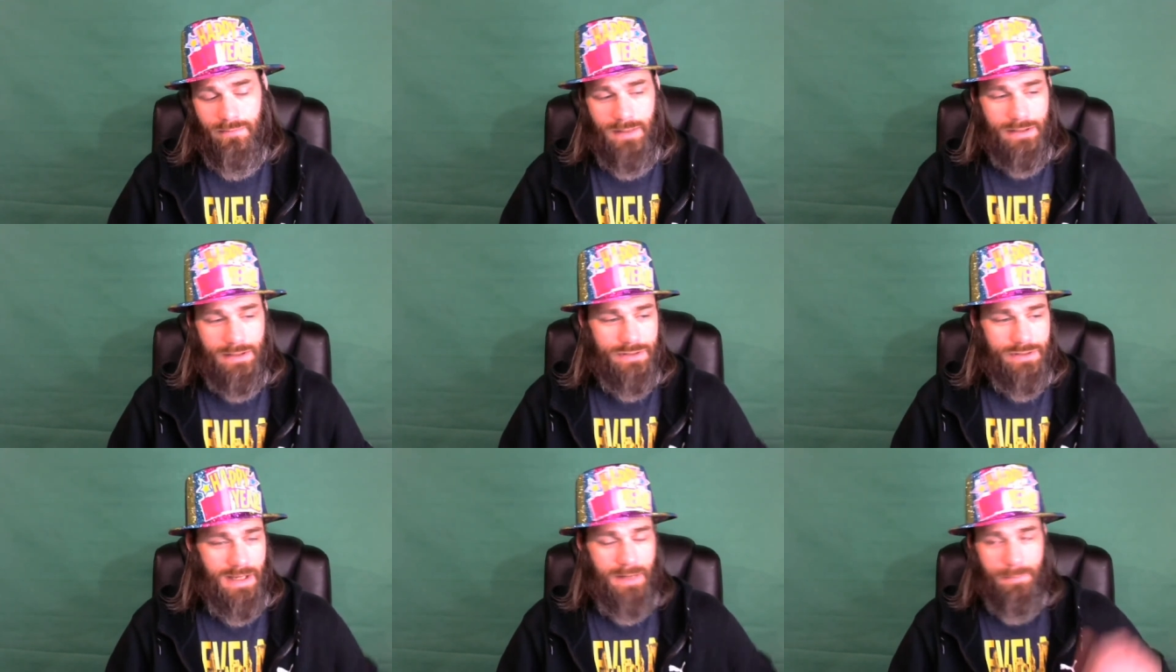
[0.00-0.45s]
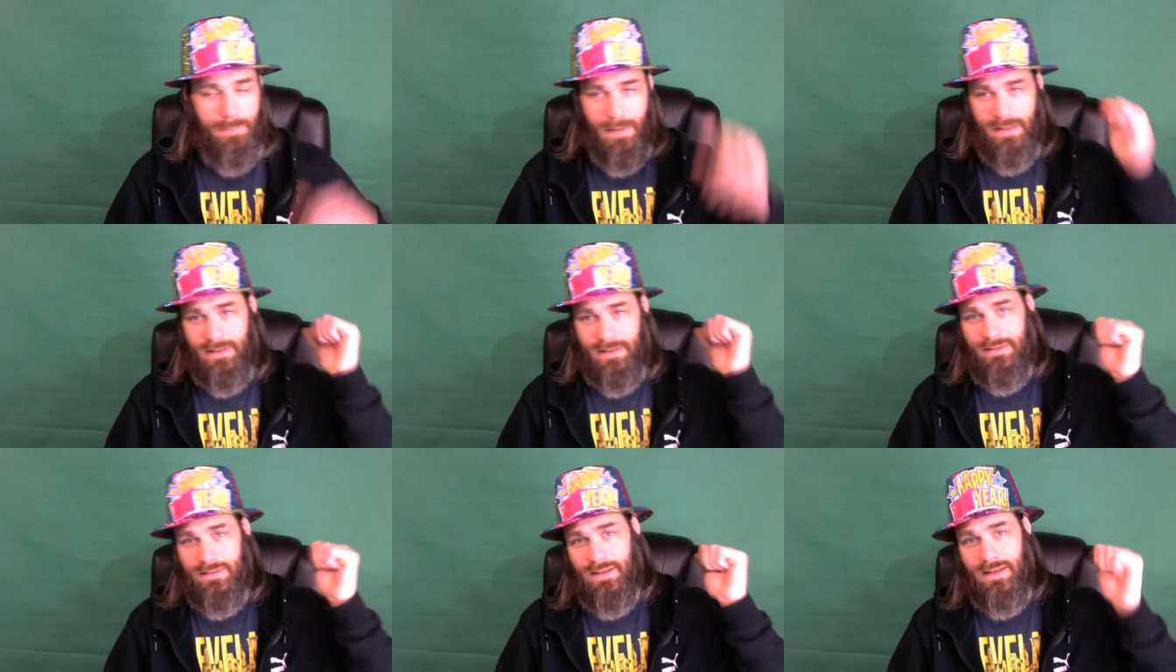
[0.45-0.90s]
I try to
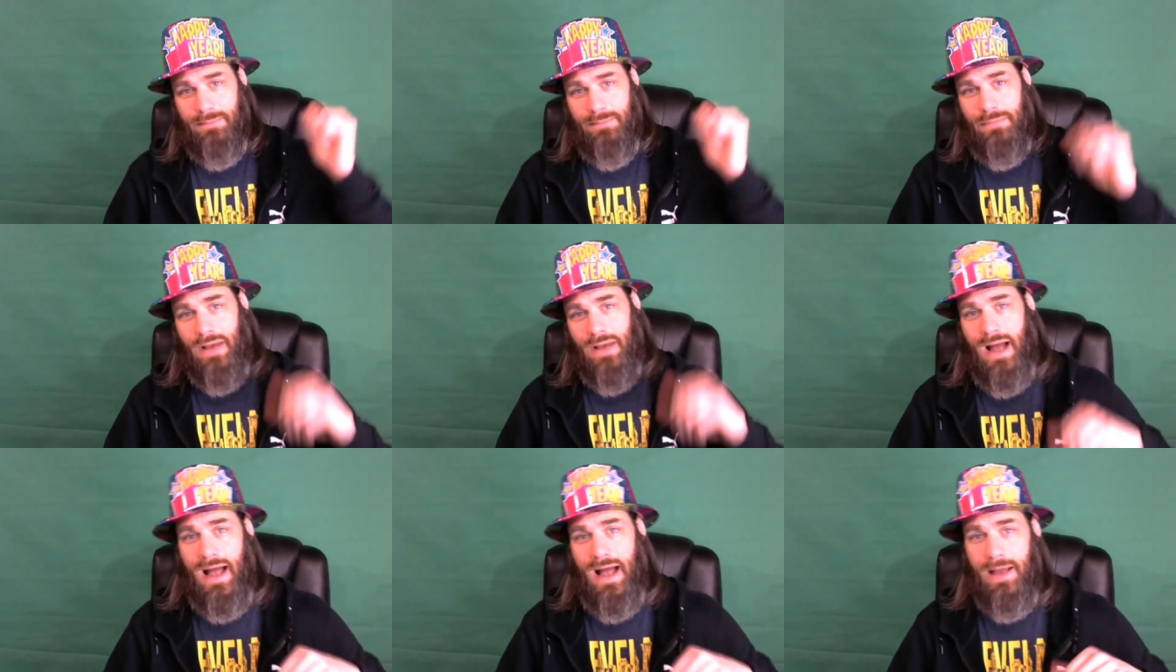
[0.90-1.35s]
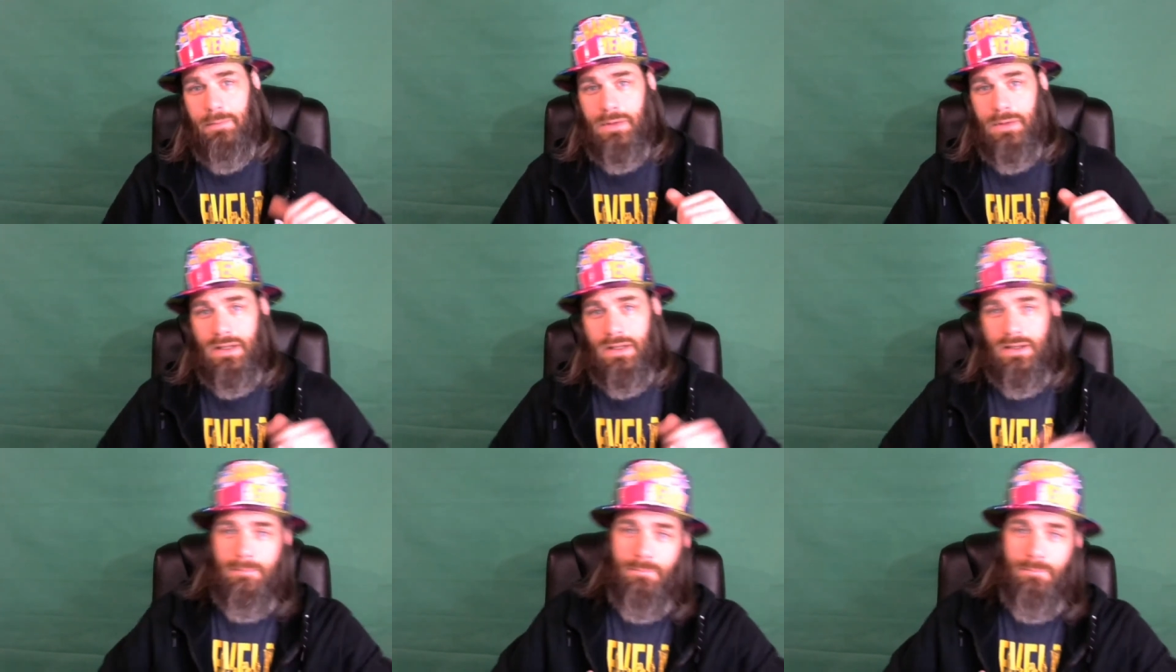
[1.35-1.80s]
make the seat behind
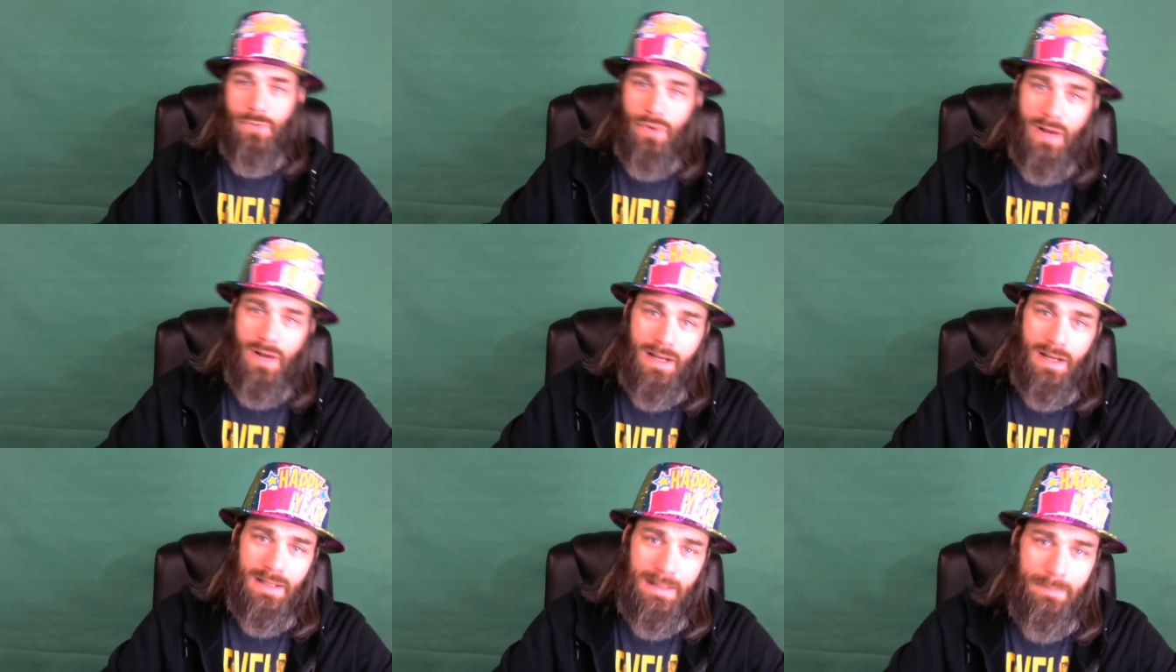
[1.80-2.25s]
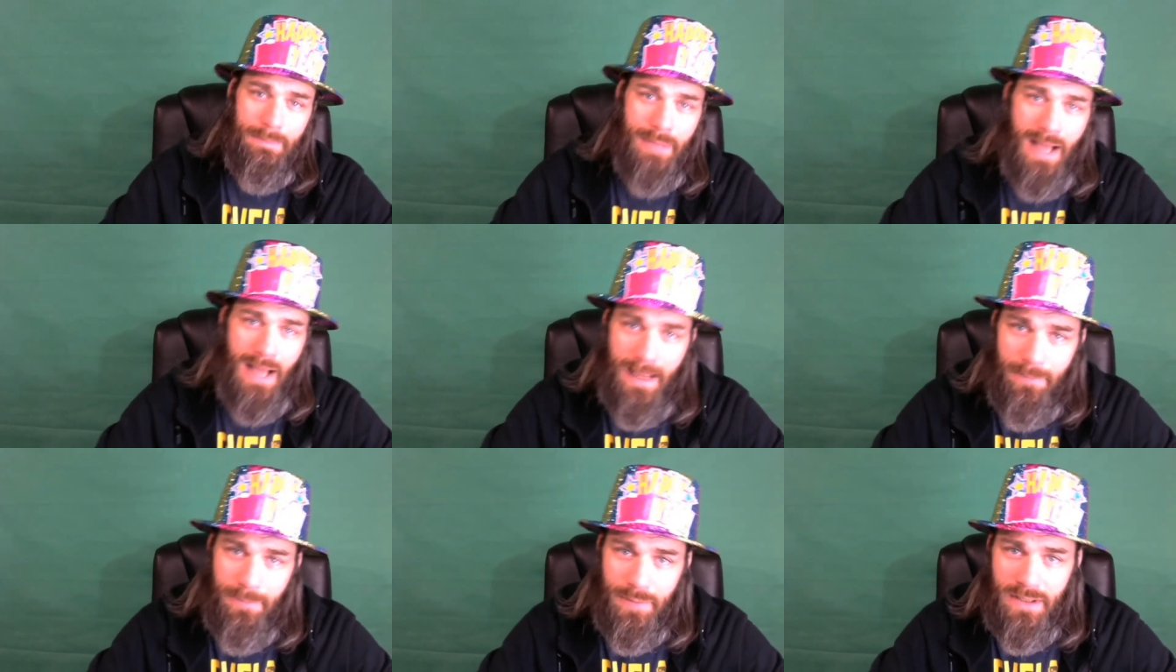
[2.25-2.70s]
me, directly
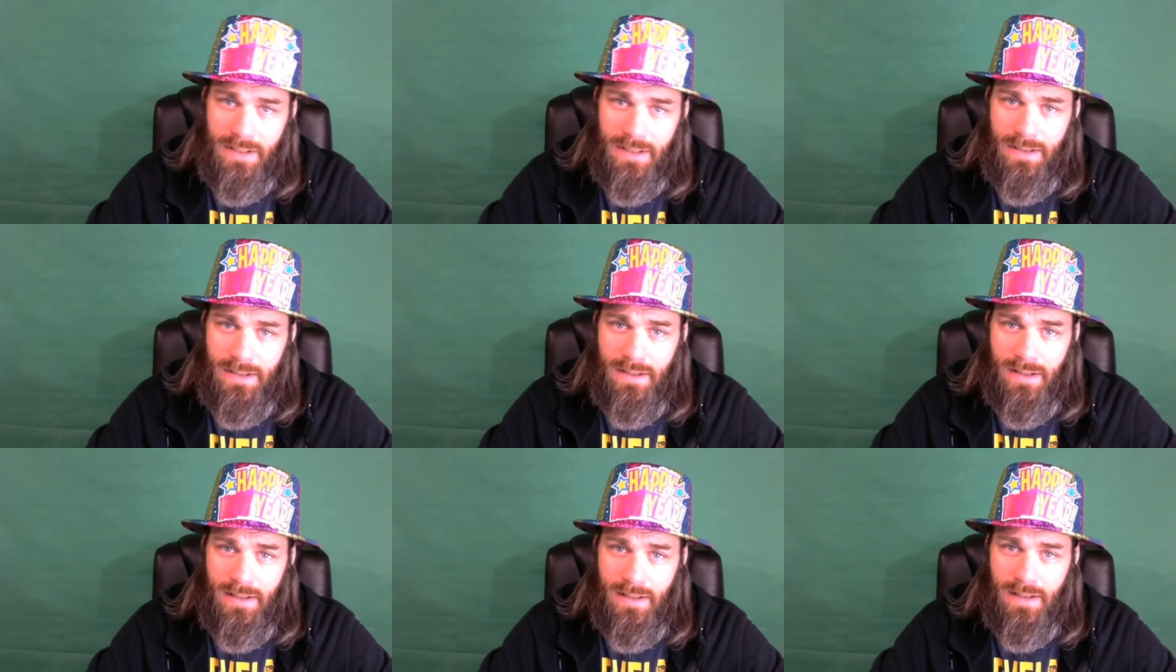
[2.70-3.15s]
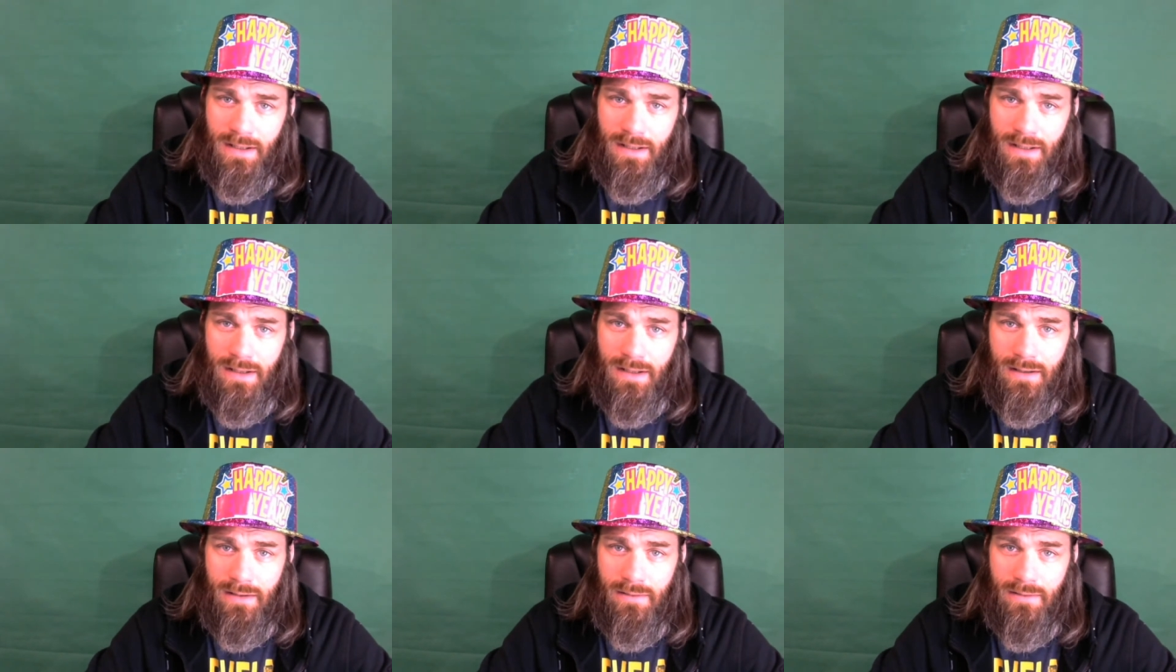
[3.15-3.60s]
behind me,
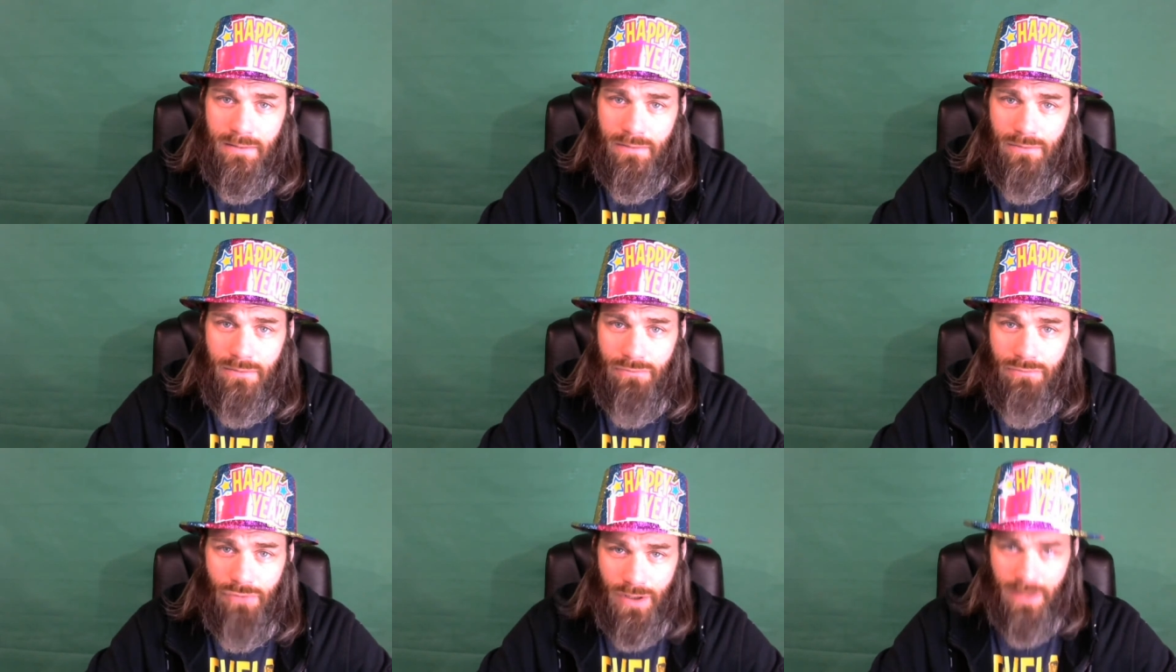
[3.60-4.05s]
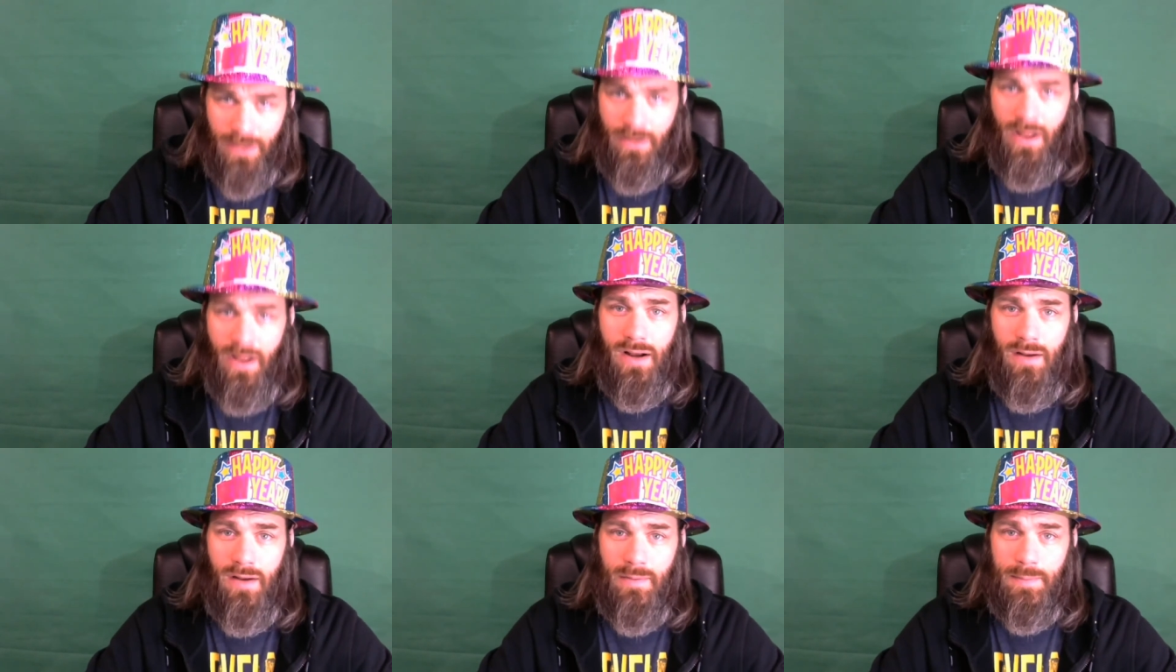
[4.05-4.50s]
real
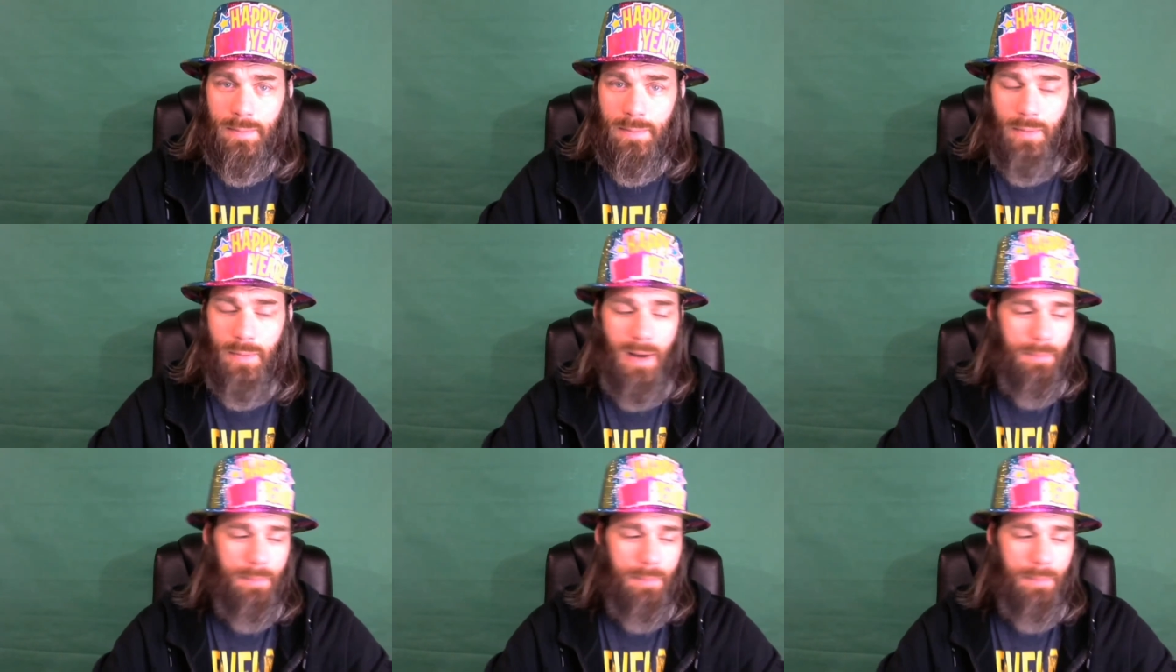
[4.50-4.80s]
uncomfortable.